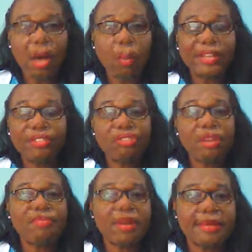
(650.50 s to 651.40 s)
I went through
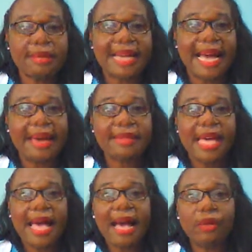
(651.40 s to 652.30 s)
the process, guys.
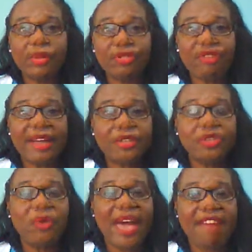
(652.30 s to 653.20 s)
I was trying
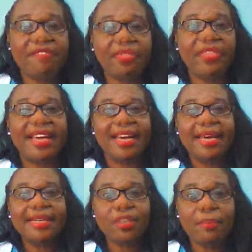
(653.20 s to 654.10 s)
to do everything
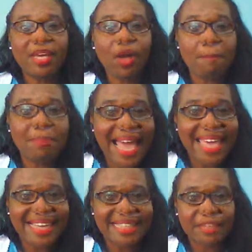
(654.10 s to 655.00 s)
to be
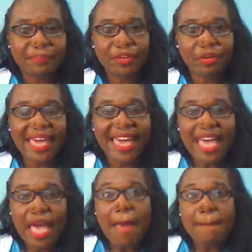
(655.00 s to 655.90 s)
compliant,
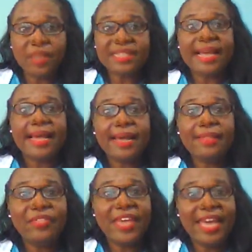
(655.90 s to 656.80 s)
okay? But
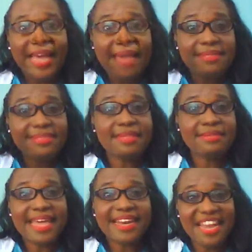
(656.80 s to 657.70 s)
the
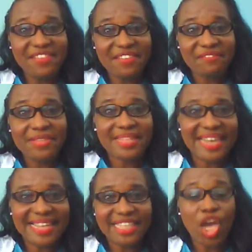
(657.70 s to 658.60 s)
assisted living
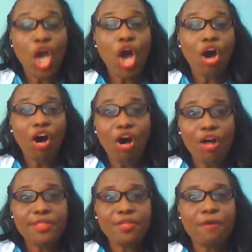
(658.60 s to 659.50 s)
facility
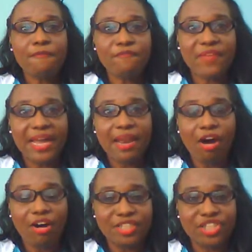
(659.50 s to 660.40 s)
also
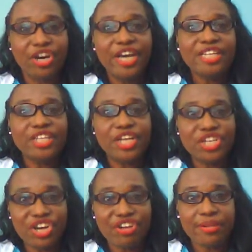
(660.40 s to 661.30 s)
fell under
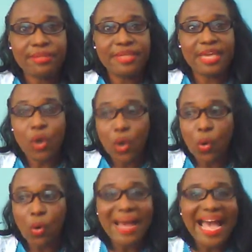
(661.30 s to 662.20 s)
the Nursing
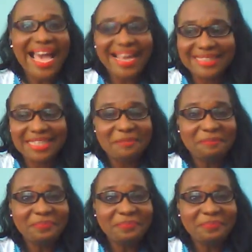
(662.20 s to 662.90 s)
Home Act.